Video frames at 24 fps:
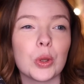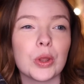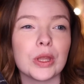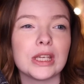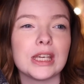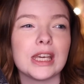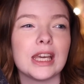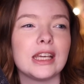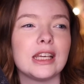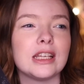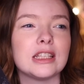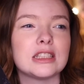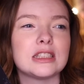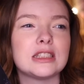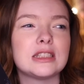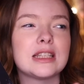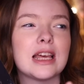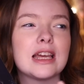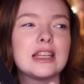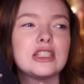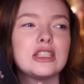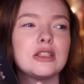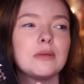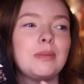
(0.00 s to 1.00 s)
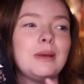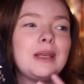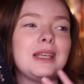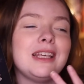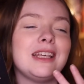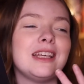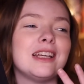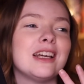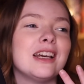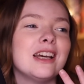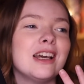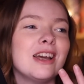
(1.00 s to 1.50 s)
The king is said to
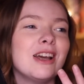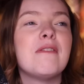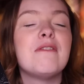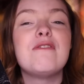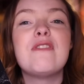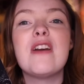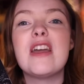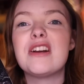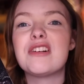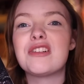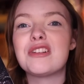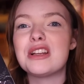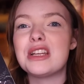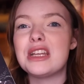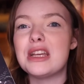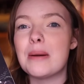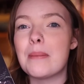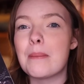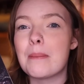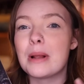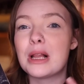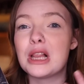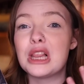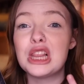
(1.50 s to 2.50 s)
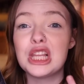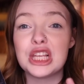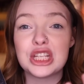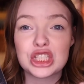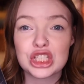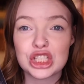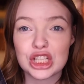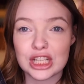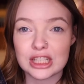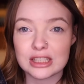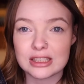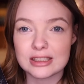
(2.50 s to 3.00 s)
be very
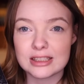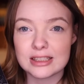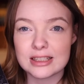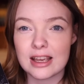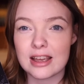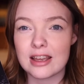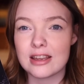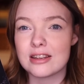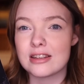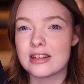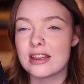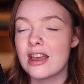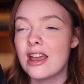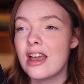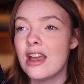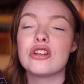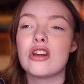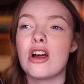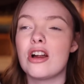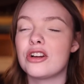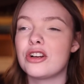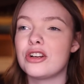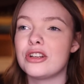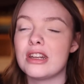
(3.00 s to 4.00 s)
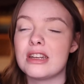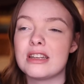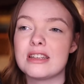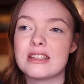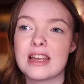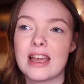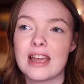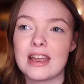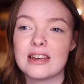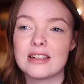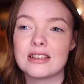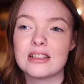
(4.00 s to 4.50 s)
malicious and not good
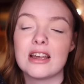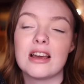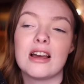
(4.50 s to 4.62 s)
intent.